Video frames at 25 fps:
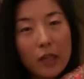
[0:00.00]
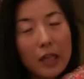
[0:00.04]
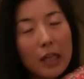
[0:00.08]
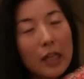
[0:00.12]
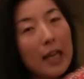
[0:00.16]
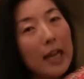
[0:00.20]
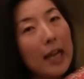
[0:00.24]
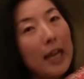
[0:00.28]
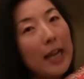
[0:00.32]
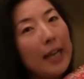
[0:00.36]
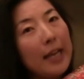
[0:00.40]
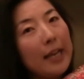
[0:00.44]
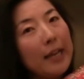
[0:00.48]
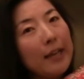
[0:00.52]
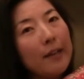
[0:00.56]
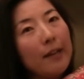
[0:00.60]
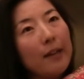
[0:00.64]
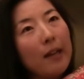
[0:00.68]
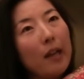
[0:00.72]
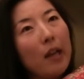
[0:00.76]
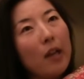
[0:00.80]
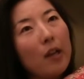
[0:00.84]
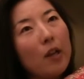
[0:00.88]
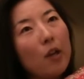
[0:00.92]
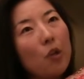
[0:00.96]
the line
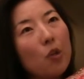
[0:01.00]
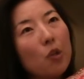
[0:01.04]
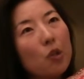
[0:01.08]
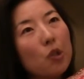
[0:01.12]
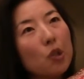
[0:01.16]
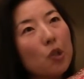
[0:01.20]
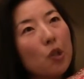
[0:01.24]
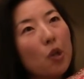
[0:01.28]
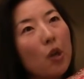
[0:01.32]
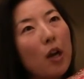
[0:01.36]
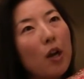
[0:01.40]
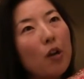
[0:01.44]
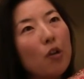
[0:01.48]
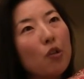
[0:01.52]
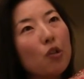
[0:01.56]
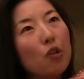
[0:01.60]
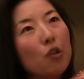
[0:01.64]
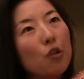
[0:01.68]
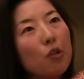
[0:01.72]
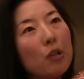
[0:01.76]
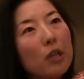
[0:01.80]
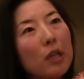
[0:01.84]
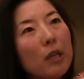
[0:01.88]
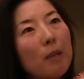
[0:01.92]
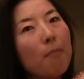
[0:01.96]
and also how to
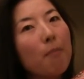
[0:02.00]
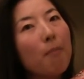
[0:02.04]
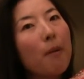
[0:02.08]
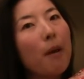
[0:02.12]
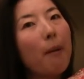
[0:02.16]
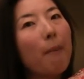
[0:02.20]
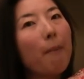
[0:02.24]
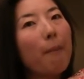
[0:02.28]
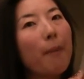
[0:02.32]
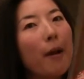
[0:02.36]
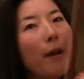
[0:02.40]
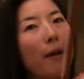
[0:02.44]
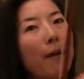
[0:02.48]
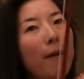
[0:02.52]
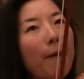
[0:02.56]
keep up